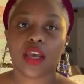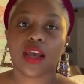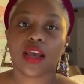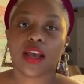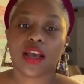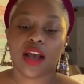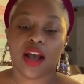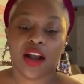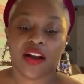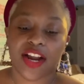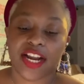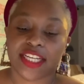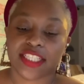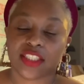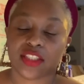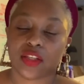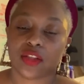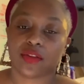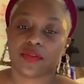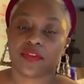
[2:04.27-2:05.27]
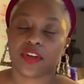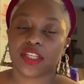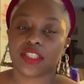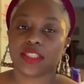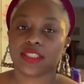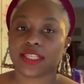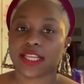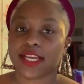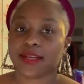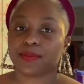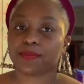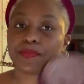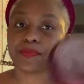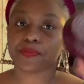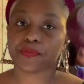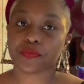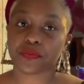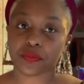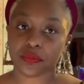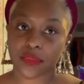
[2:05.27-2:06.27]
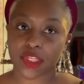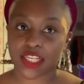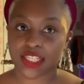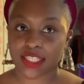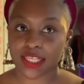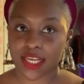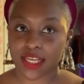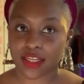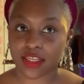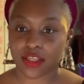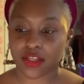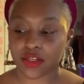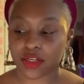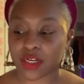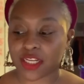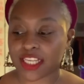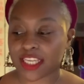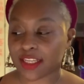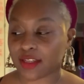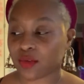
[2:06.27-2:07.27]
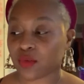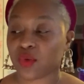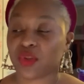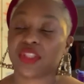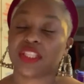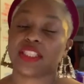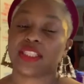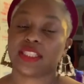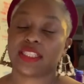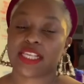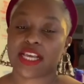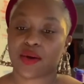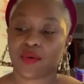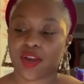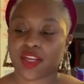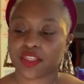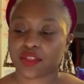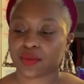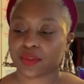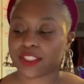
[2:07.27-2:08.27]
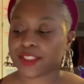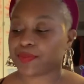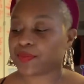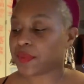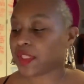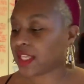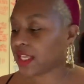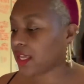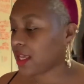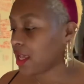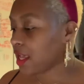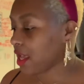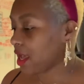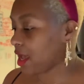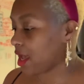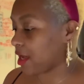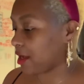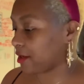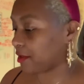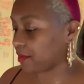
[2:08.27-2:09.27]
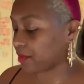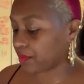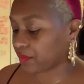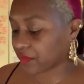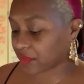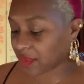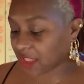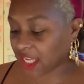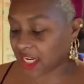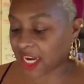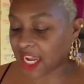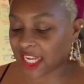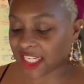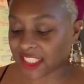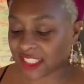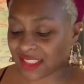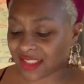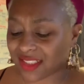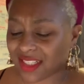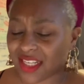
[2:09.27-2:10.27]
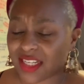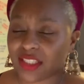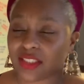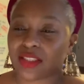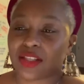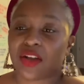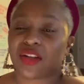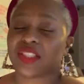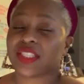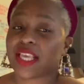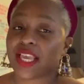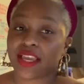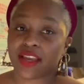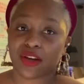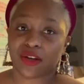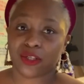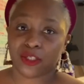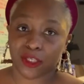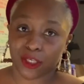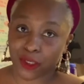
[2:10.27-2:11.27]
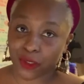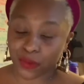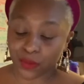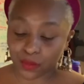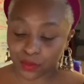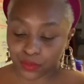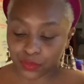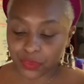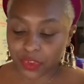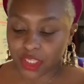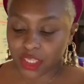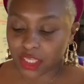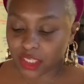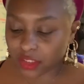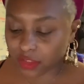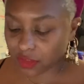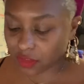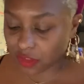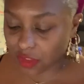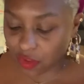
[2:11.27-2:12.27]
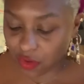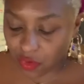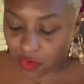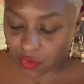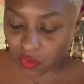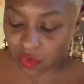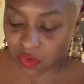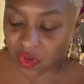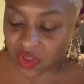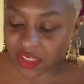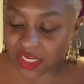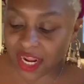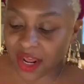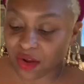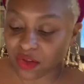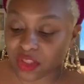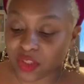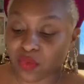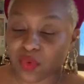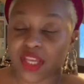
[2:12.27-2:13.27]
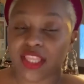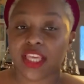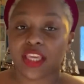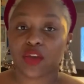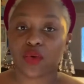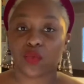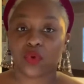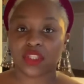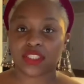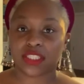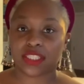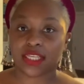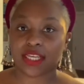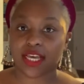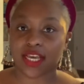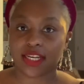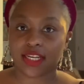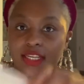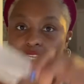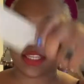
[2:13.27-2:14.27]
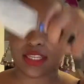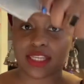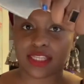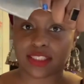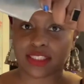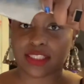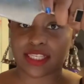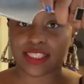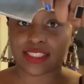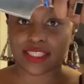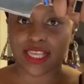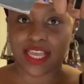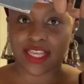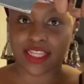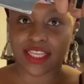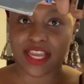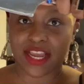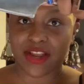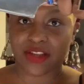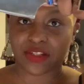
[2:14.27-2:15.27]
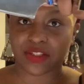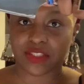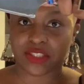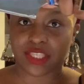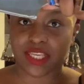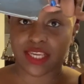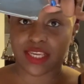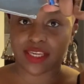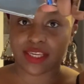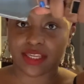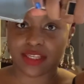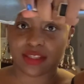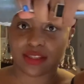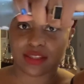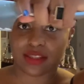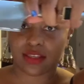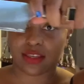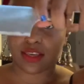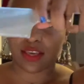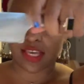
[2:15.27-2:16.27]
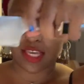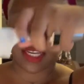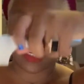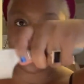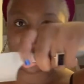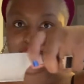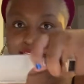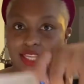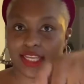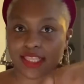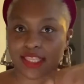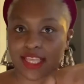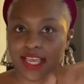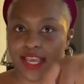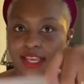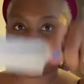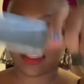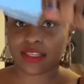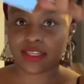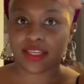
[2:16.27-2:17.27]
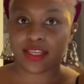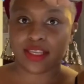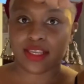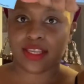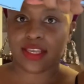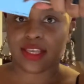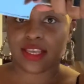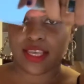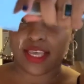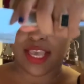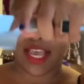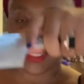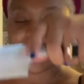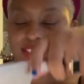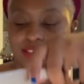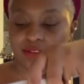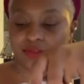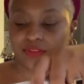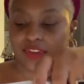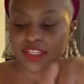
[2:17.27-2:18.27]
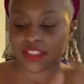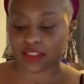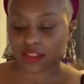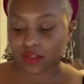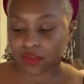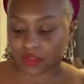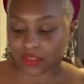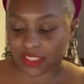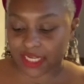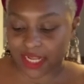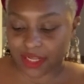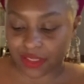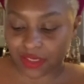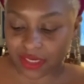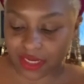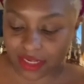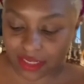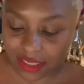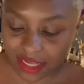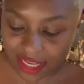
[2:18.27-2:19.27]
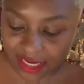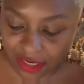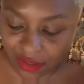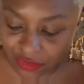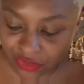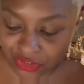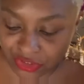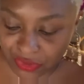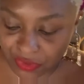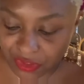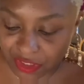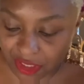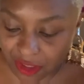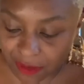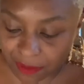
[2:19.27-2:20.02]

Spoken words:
All right, so the first step is cutting your onion. Well, this is how I do it, and I just let it saute on low. So now the way that you want to cut it is exactly how you're seeing it, cutting it like that as the face goes down, and I'll show y'all